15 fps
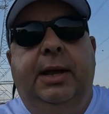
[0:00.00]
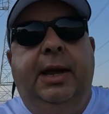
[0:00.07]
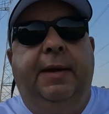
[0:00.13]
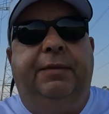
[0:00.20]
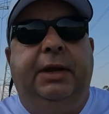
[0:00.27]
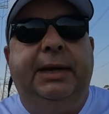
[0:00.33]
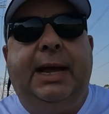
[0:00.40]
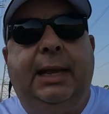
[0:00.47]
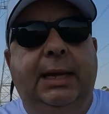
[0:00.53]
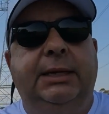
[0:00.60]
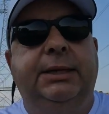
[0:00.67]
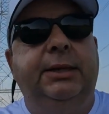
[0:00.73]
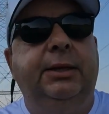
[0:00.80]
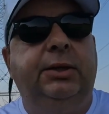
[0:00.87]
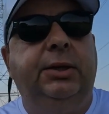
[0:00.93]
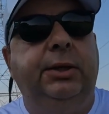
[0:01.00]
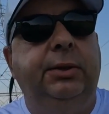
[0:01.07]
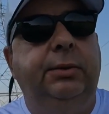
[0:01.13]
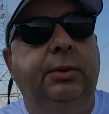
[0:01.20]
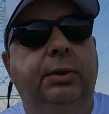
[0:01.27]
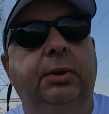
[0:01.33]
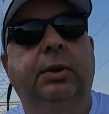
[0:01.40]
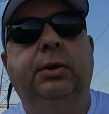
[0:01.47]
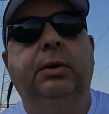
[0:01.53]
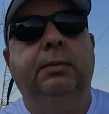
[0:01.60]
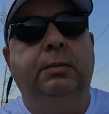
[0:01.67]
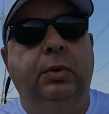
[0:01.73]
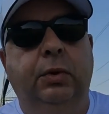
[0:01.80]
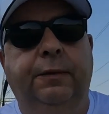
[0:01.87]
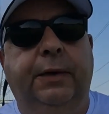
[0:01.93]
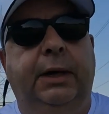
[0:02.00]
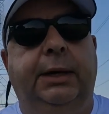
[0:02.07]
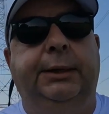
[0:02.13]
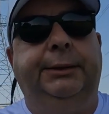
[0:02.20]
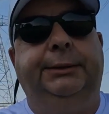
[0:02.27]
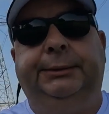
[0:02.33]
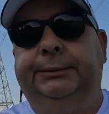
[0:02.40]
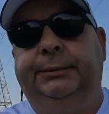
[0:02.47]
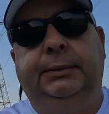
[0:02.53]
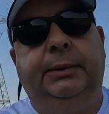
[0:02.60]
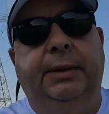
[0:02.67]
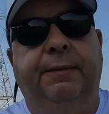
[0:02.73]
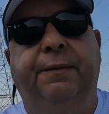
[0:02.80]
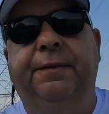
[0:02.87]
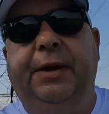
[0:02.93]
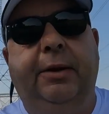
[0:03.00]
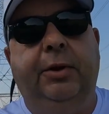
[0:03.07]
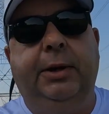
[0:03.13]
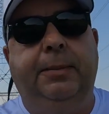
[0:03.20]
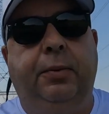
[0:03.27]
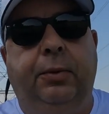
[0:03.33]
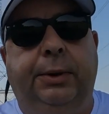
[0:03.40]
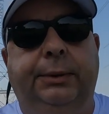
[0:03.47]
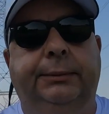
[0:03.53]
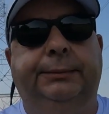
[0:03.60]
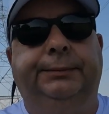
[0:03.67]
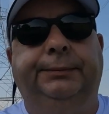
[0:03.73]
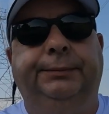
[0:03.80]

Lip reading: If they're not listening to you, move on. Very important.